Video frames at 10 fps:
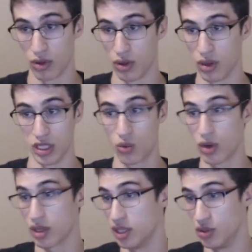as
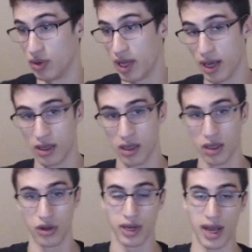quickly as you can,
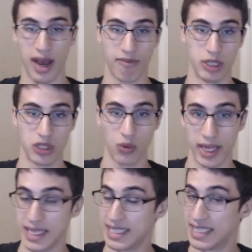you're going to have
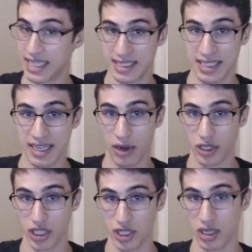between 60
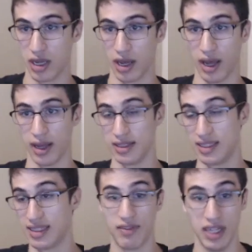energy and
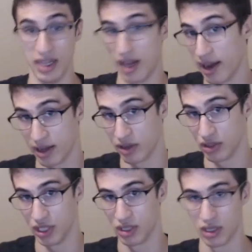79
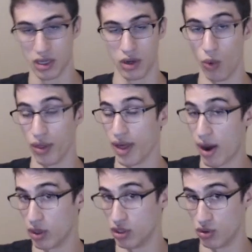energy without
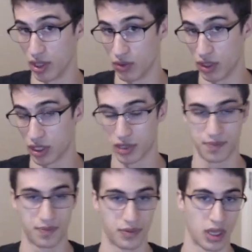Adrenaline Rush.
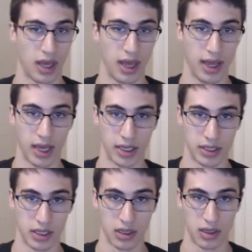And
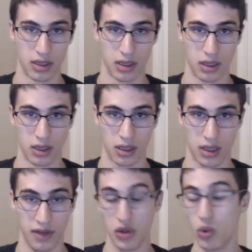
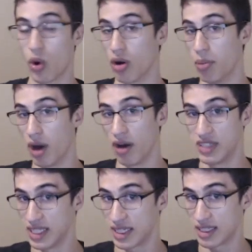if you are above
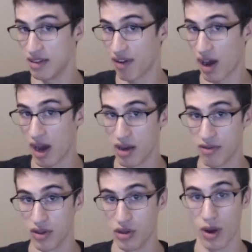65,
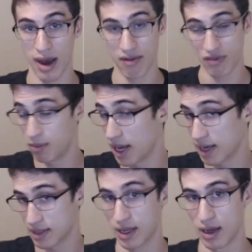you have to
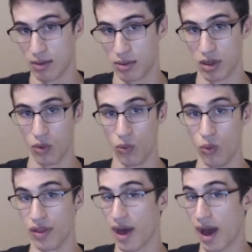backstab
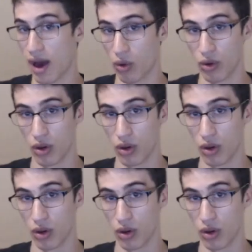without